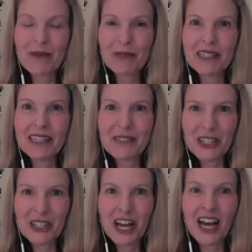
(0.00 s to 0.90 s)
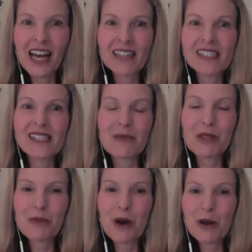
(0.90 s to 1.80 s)
But believe it or not, some
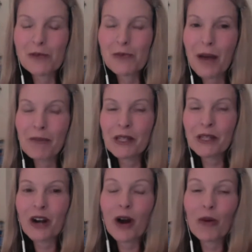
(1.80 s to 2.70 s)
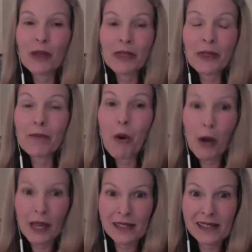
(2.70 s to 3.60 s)
of the most popular are with the
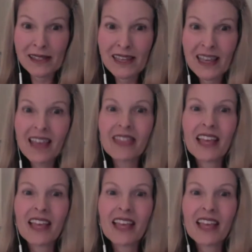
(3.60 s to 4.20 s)
boys. Oh.